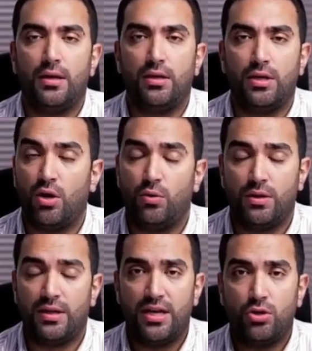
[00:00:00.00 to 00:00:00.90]

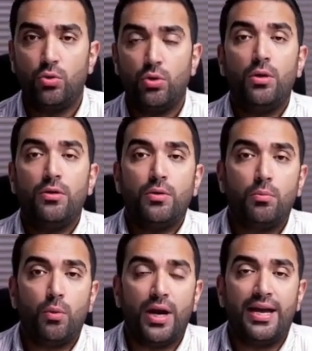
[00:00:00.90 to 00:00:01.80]
No, in Google,
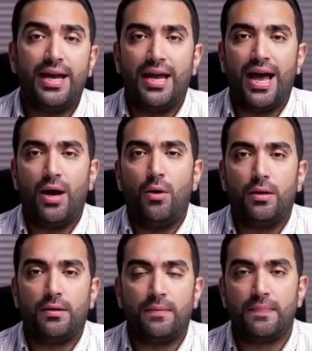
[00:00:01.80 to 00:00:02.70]
from what and
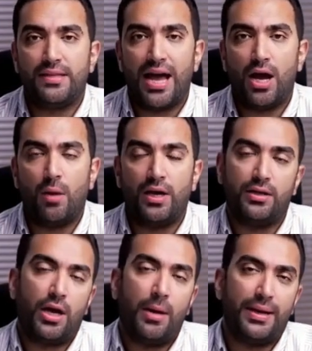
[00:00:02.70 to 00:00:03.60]
how. Now, I want
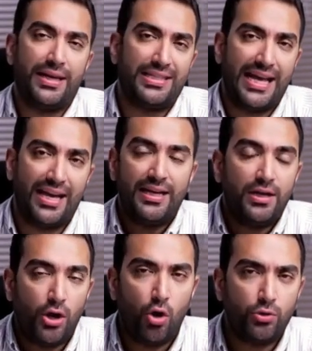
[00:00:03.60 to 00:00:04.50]
to talk about exactly
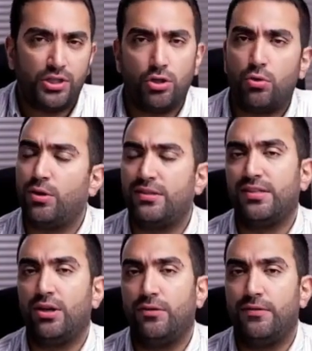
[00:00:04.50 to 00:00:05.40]
and only Google
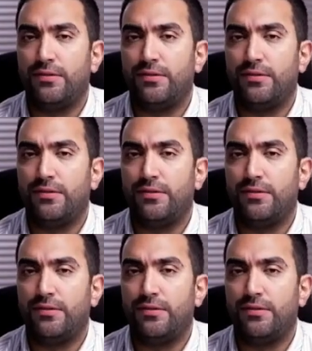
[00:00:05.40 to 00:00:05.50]
itself.